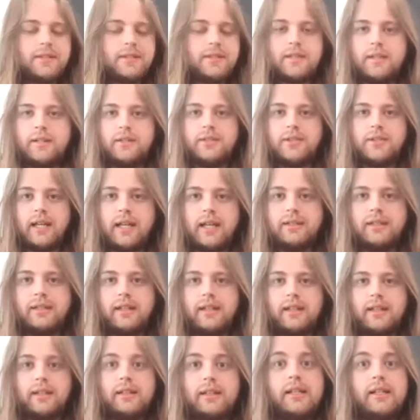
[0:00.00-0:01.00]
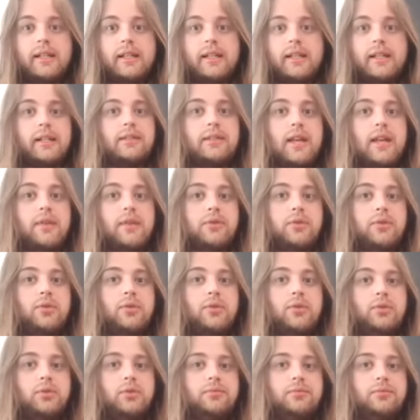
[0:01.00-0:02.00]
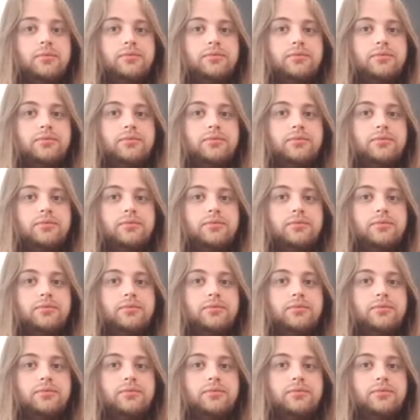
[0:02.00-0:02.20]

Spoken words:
to suddenly click and sound cool.